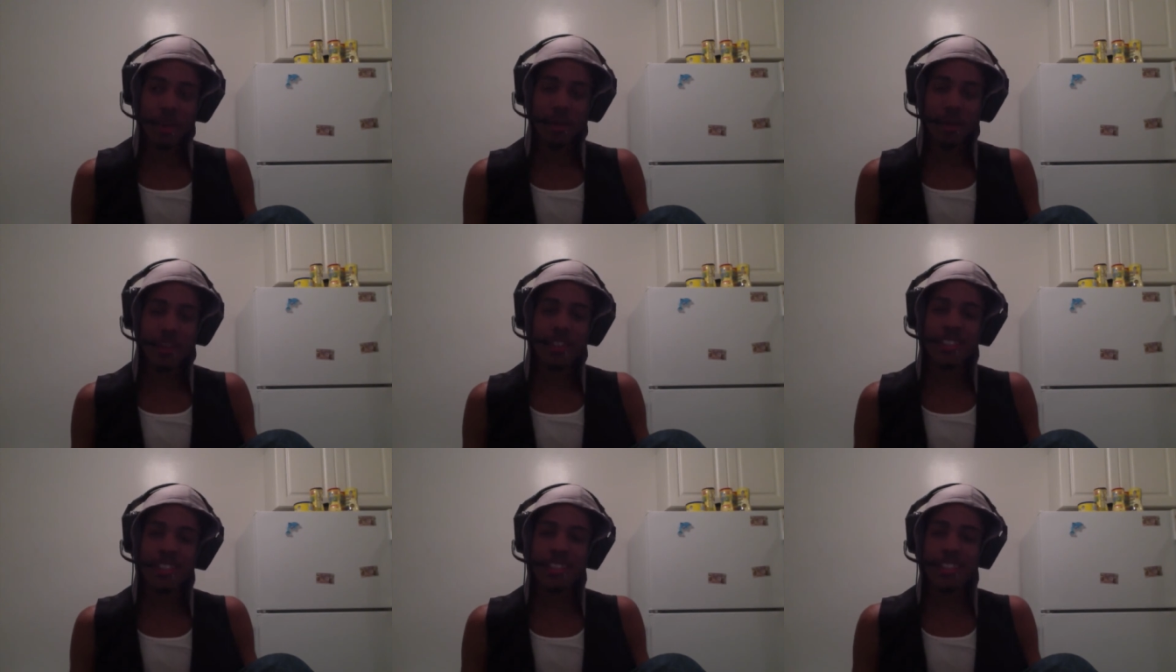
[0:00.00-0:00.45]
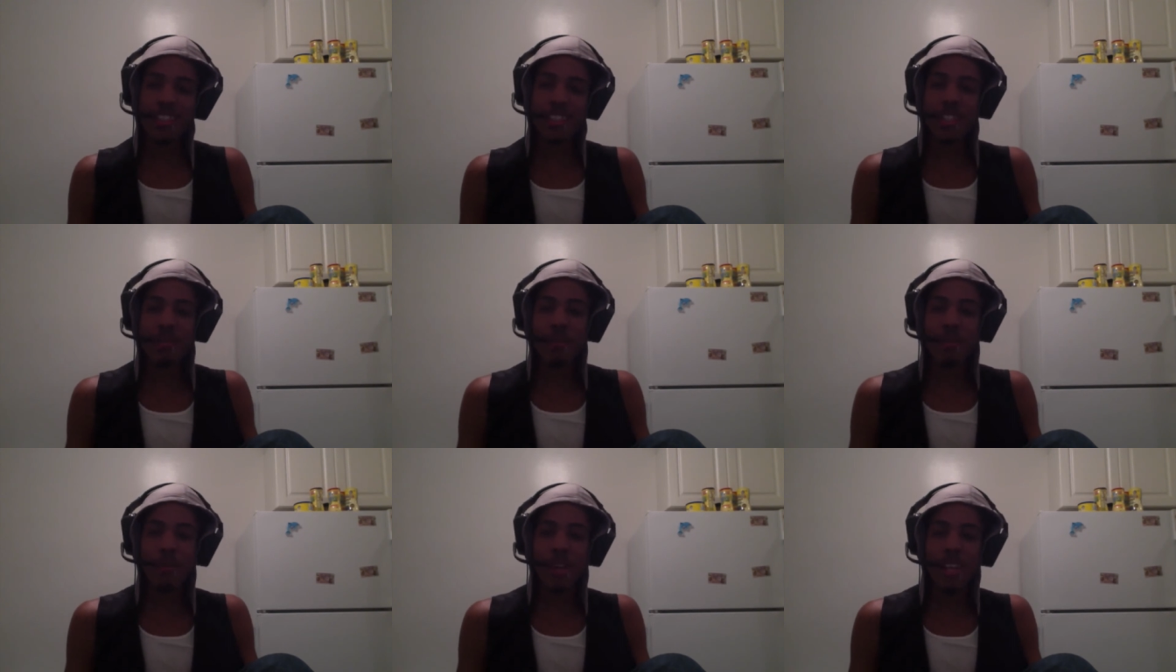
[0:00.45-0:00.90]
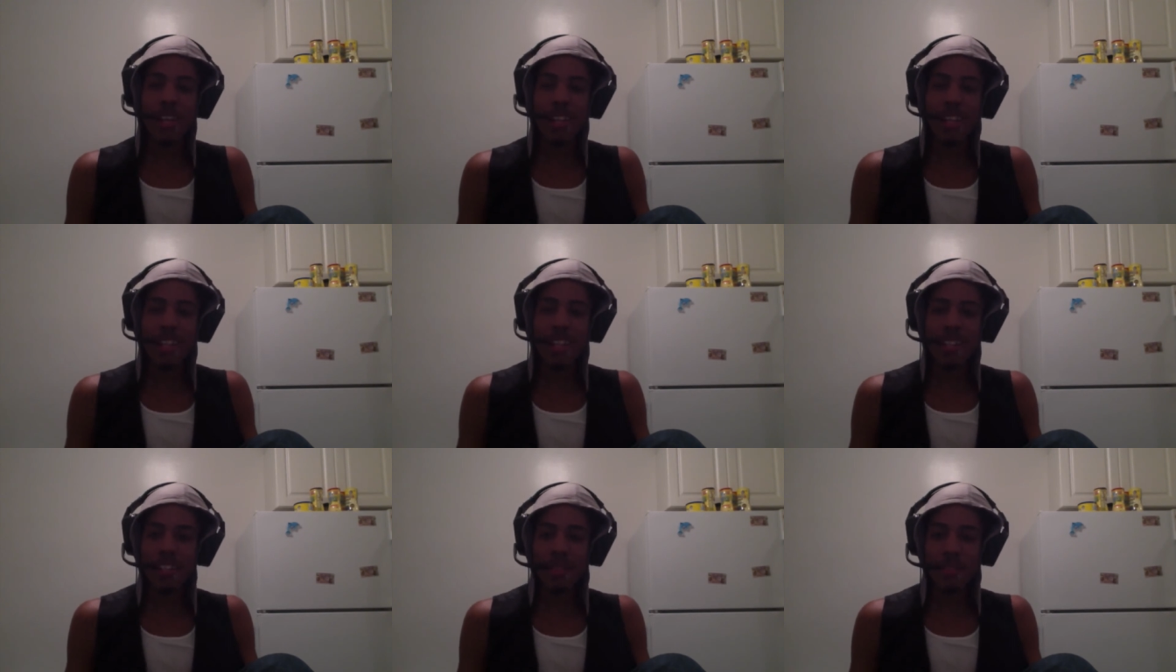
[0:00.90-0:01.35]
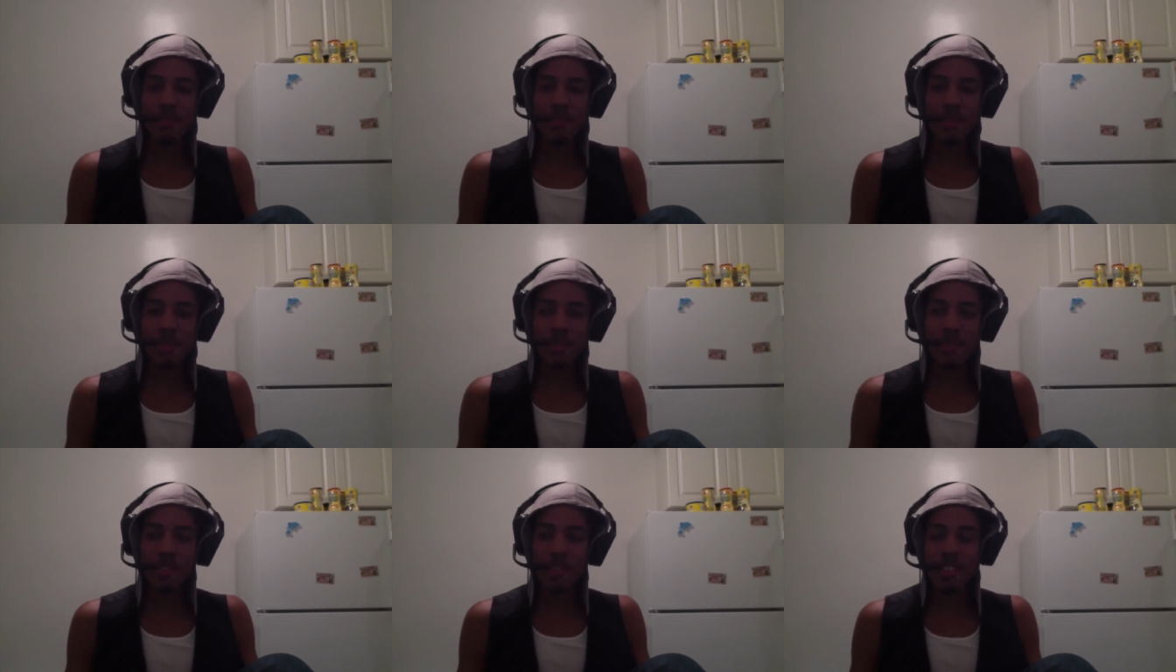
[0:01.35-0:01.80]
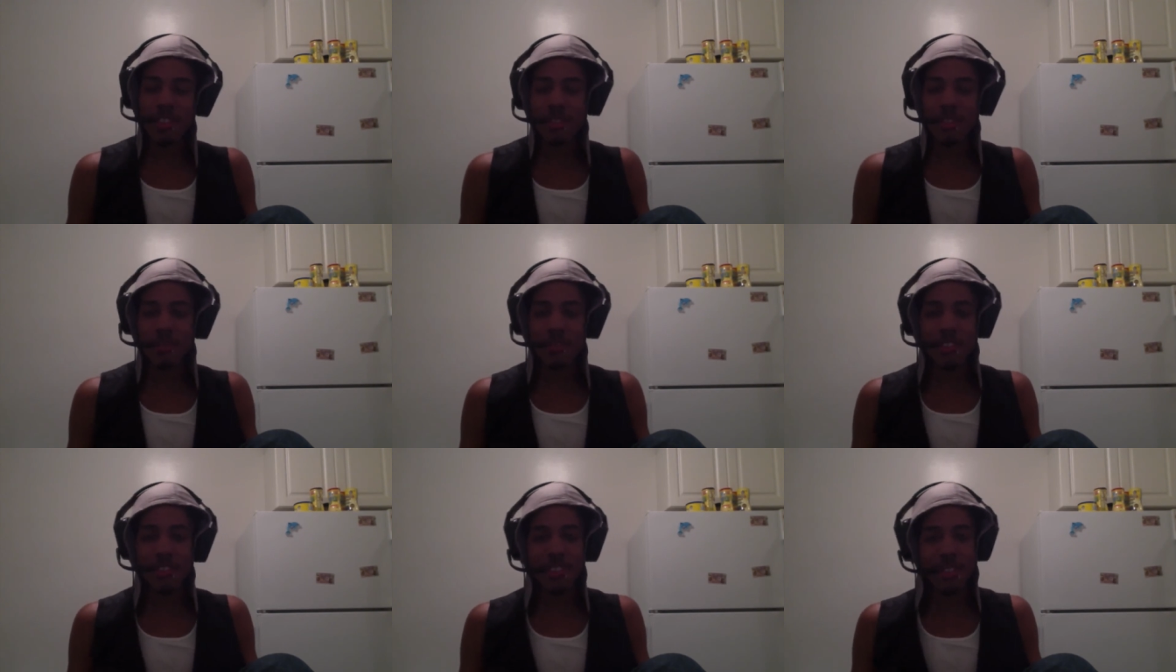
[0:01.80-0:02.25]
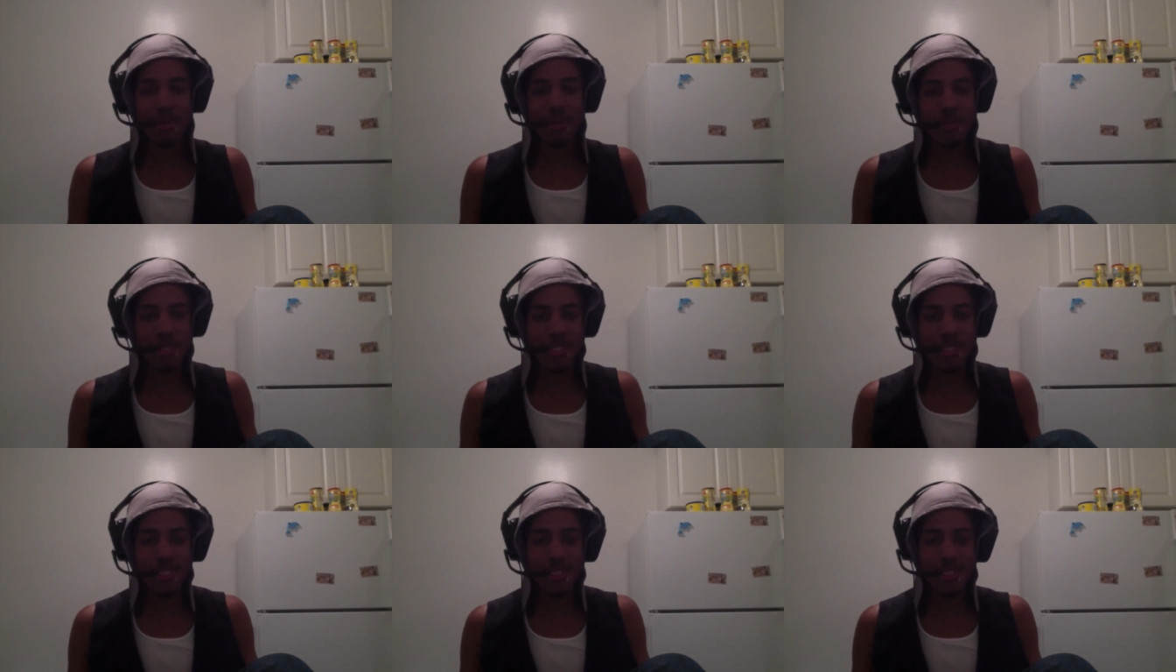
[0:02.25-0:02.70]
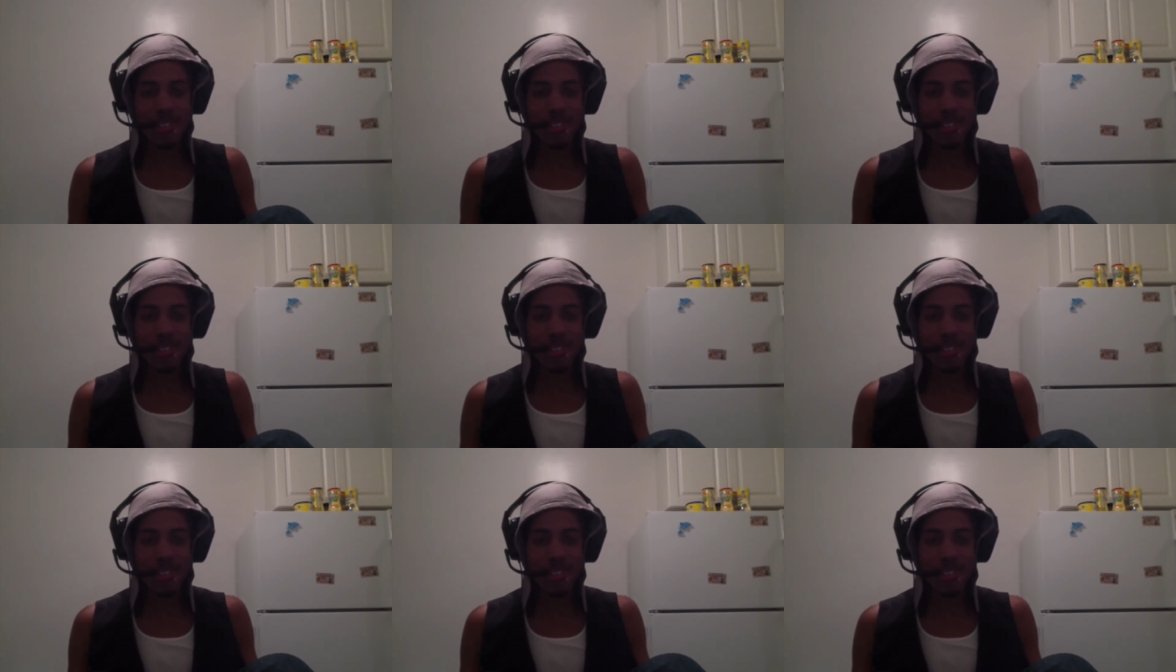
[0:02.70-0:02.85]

it's a cheap way to get some views and some subs,